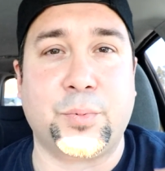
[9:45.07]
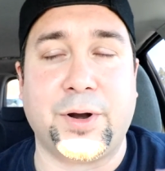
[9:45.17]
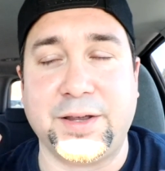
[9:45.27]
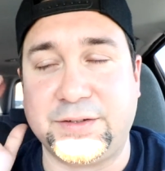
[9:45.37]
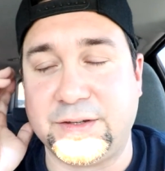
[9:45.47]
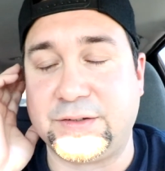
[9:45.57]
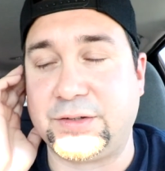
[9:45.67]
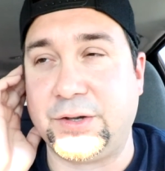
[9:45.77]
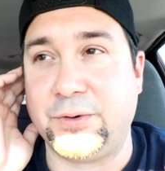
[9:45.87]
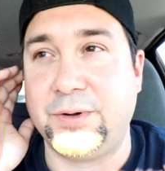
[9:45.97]
prices.
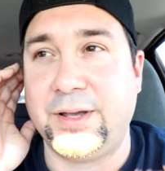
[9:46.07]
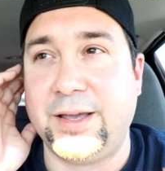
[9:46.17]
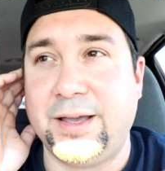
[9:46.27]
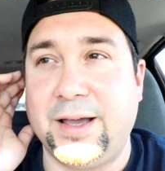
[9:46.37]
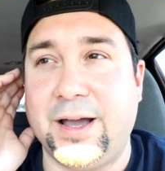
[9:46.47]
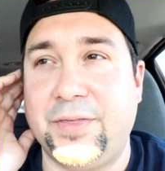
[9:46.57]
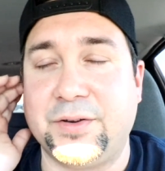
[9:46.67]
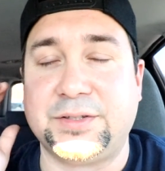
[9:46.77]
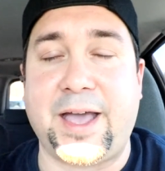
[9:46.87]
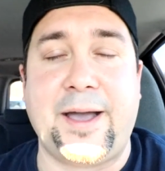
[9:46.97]
So uh,
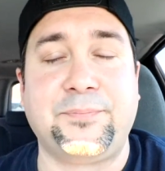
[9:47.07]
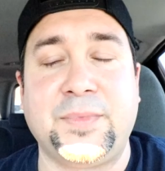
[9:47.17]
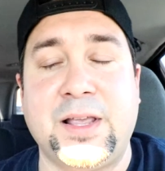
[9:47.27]
there's that.